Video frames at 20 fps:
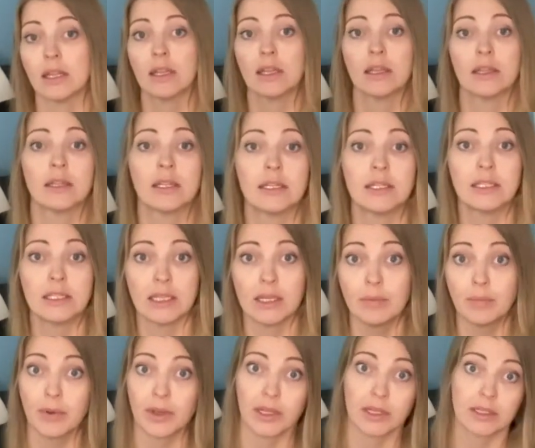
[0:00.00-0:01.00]
the
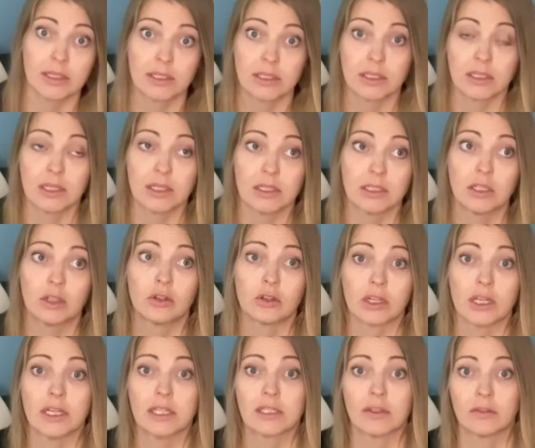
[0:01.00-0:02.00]
deepest
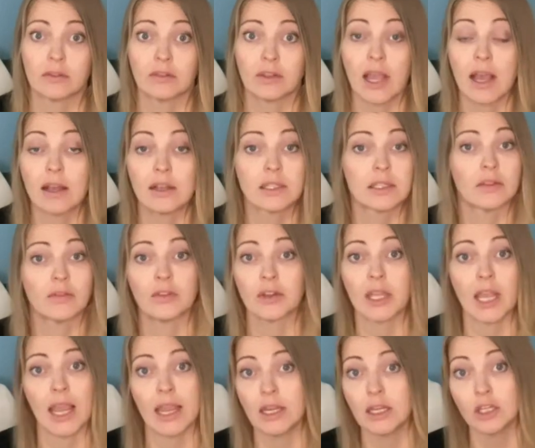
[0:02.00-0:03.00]
degrees of
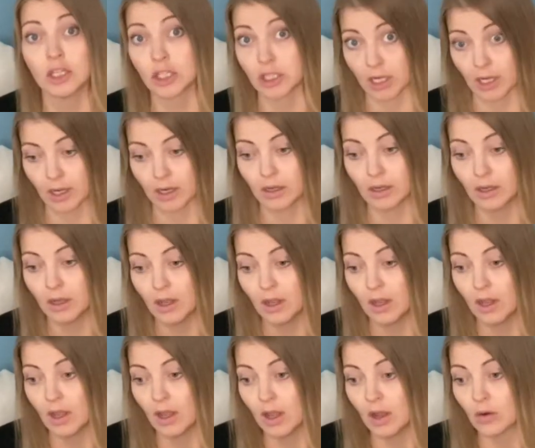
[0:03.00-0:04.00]
calcification
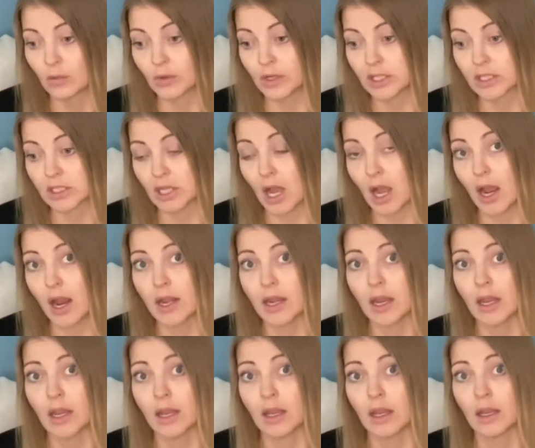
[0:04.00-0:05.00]

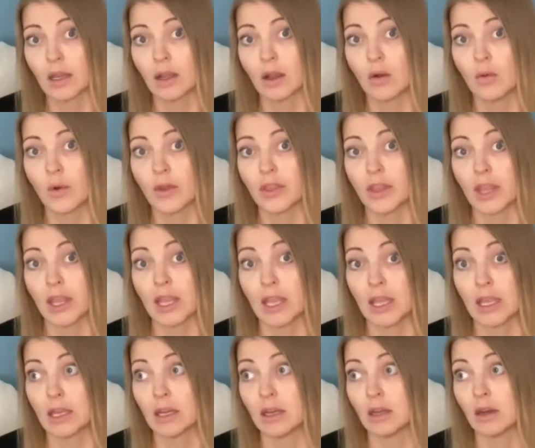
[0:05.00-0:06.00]
residing
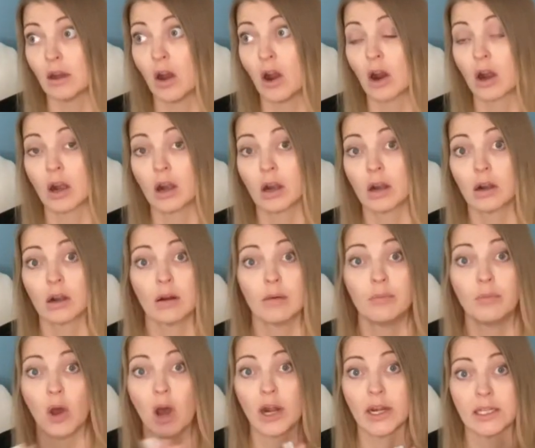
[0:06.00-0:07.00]
within our
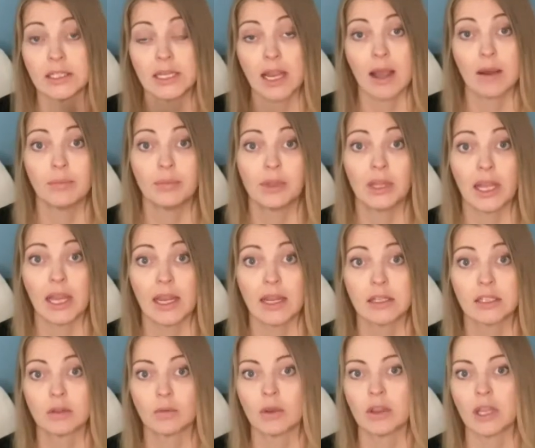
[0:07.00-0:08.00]
body
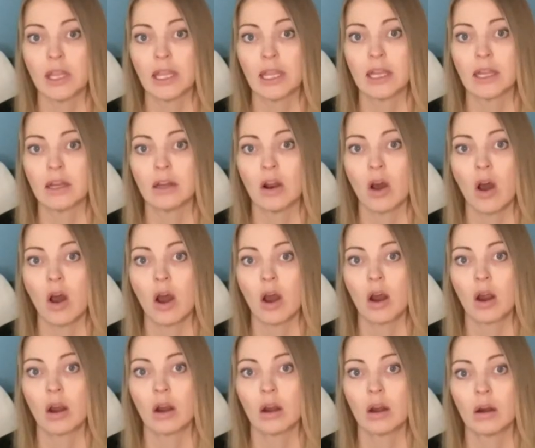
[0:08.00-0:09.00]
templates, within
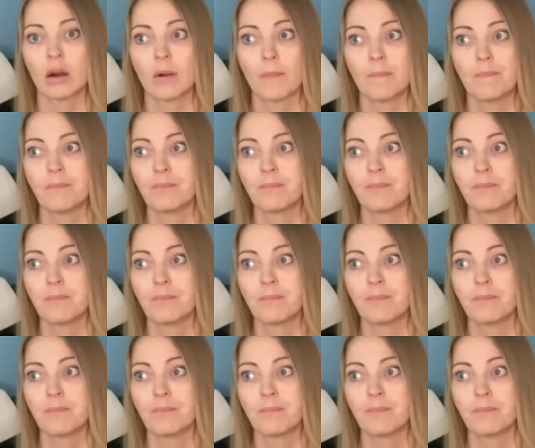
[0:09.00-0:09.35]
our